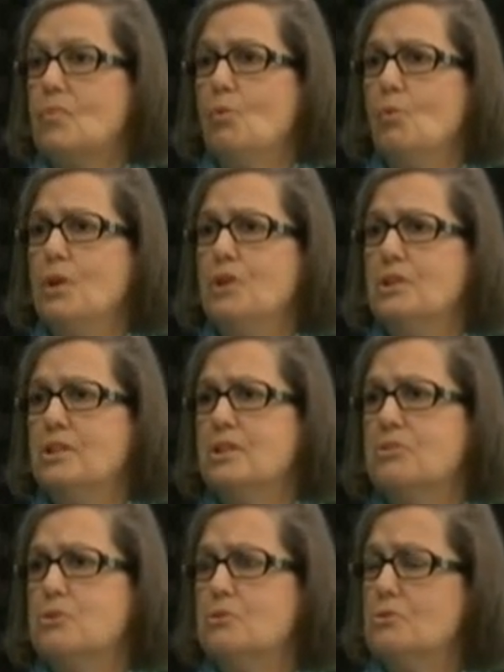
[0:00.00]
we did a
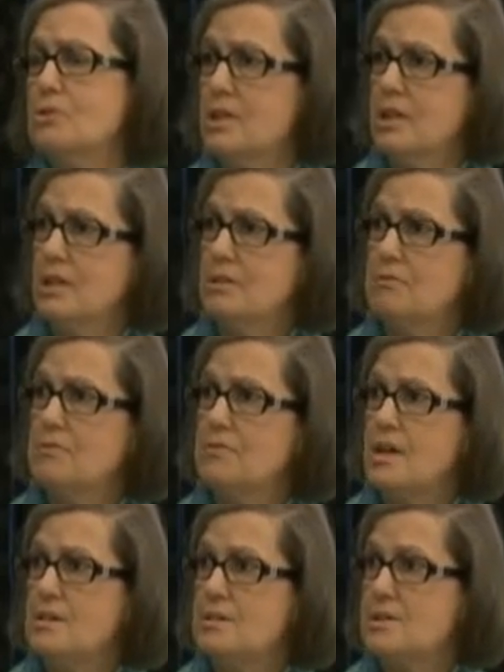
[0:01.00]
tour of
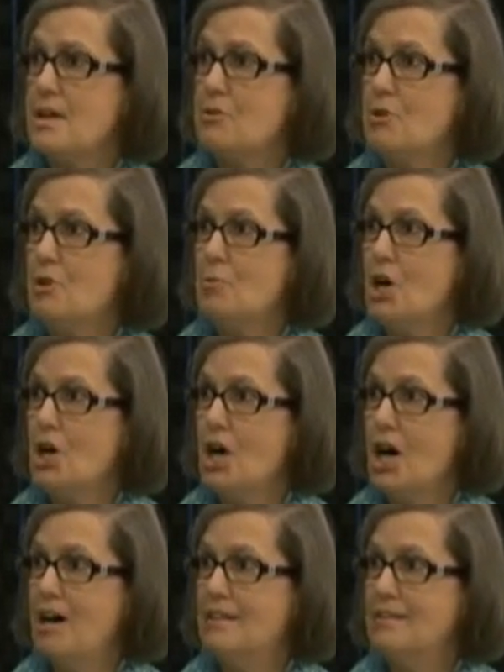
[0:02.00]
uh, South
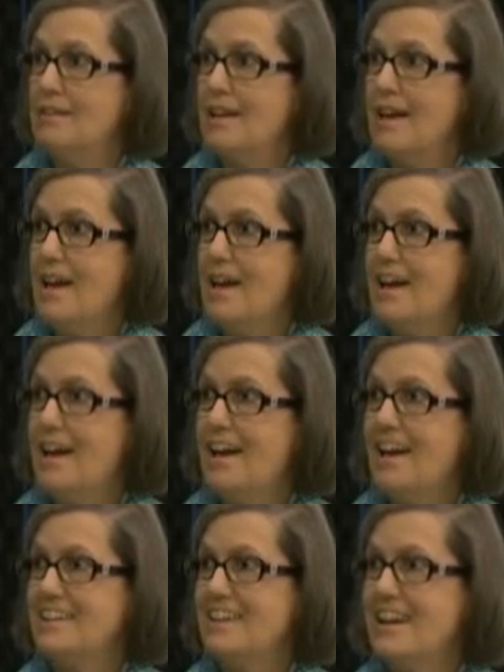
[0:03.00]
Omaha. Oh.
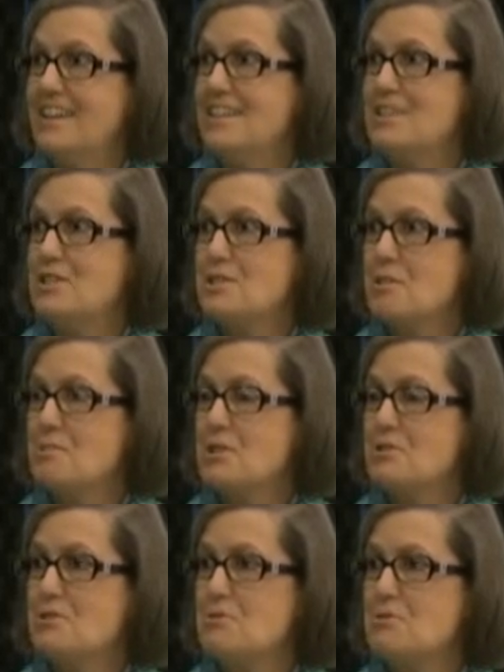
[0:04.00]
and got into some of
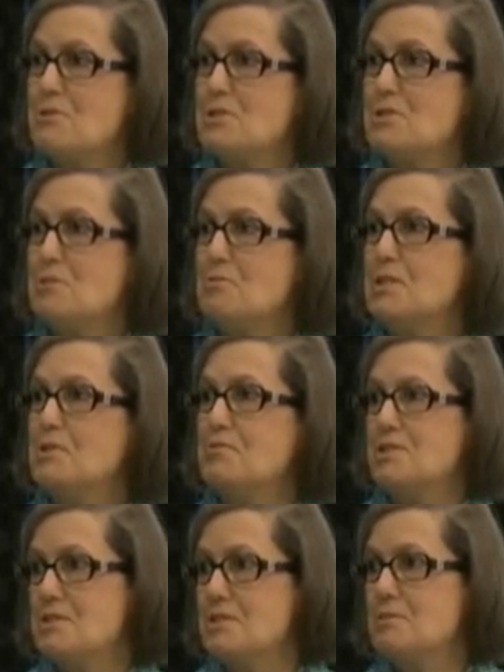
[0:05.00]
the stores and really
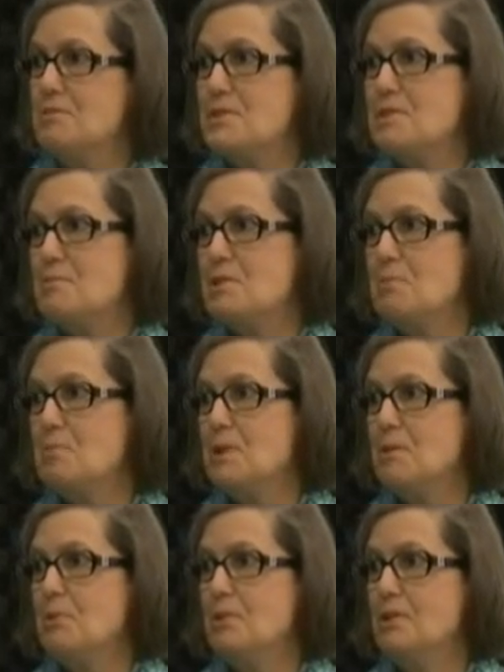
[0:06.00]
visited with some of the
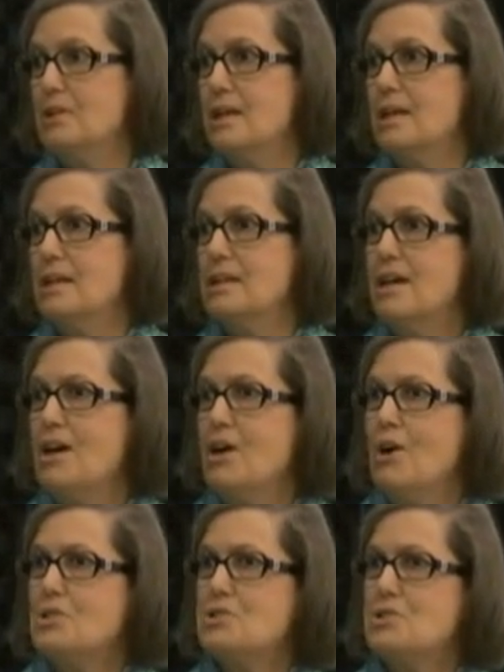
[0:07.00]
people. And
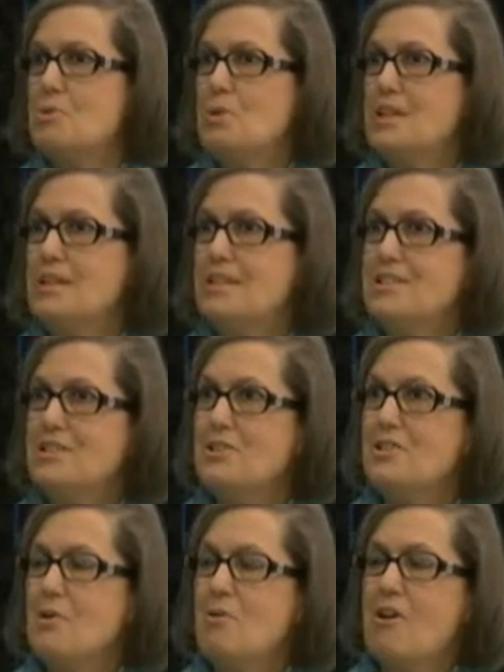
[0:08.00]
so we get to
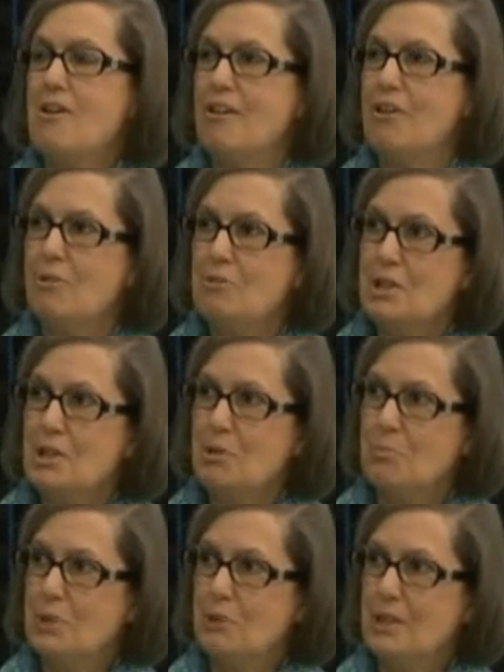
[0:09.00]
know our own
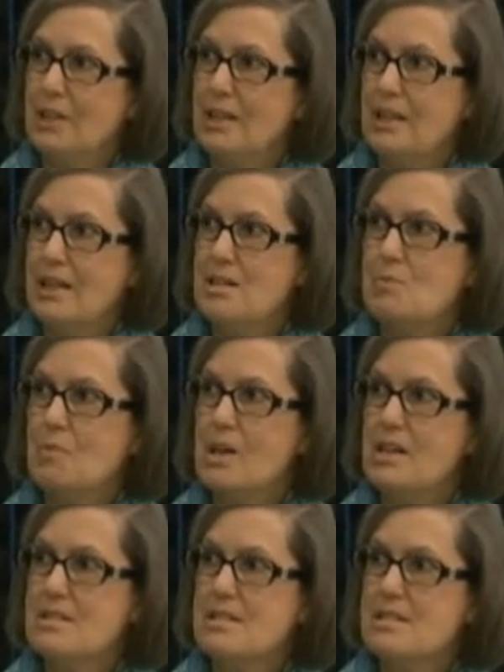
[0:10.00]
community as
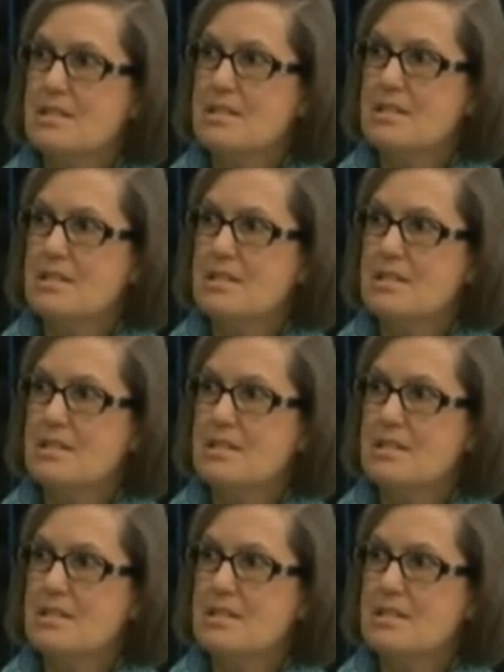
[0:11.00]
well as these